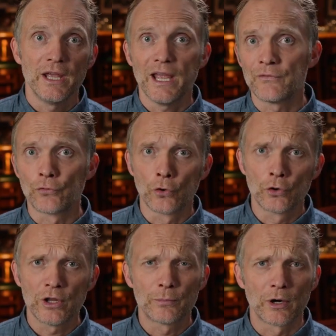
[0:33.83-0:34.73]
And for
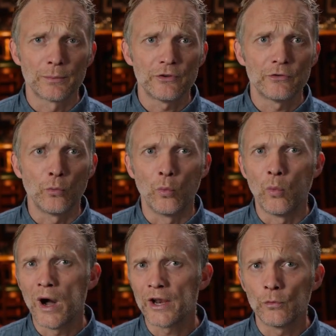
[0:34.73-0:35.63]
learning purposes,
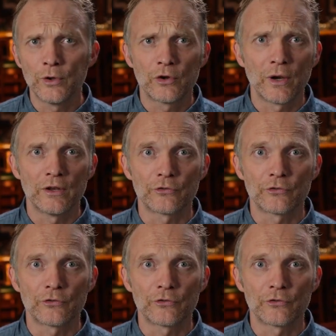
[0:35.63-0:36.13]
why don't we create a